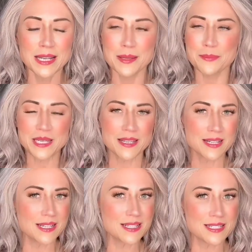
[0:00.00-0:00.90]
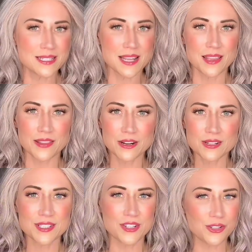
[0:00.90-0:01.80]
because there
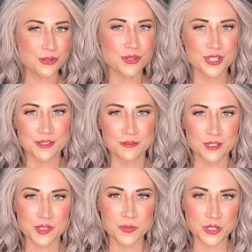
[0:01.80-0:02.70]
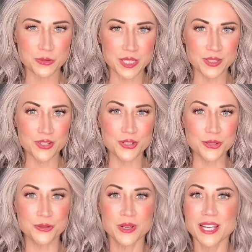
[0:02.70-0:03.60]
is a huge difference between the
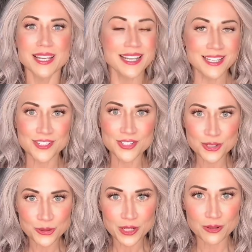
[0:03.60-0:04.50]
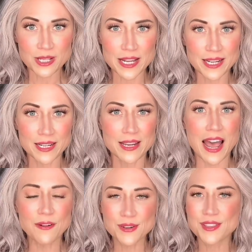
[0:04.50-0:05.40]
two. In studio lighting,
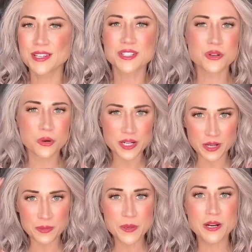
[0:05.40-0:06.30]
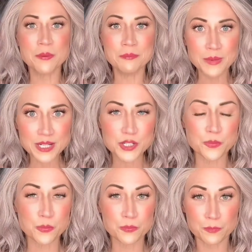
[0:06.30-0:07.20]
everything is going to appear much
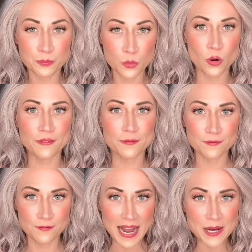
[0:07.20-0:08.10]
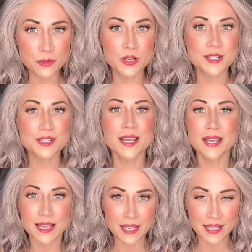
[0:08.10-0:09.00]
more vibrant
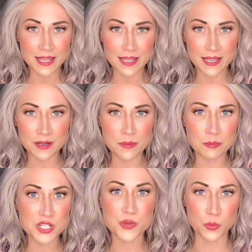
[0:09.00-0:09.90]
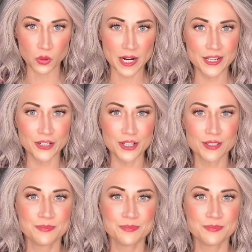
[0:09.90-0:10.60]
and much brighter